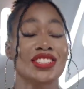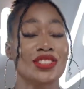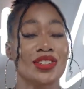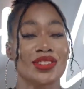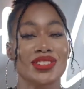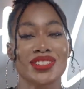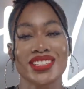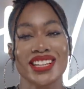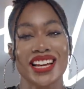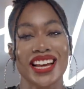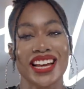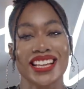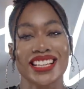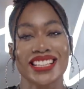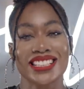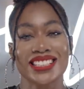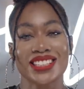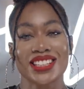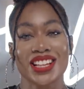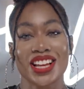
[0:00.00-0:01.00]
show you
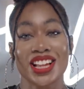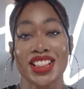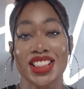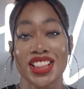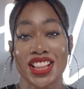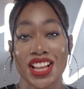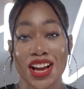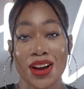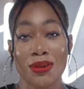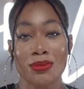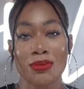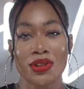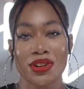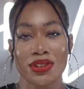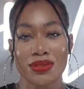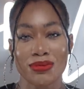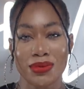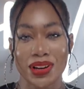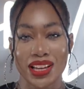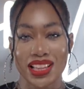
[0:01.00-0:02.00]
guys a lot more
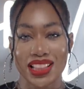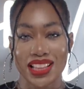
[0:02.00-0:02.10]
of my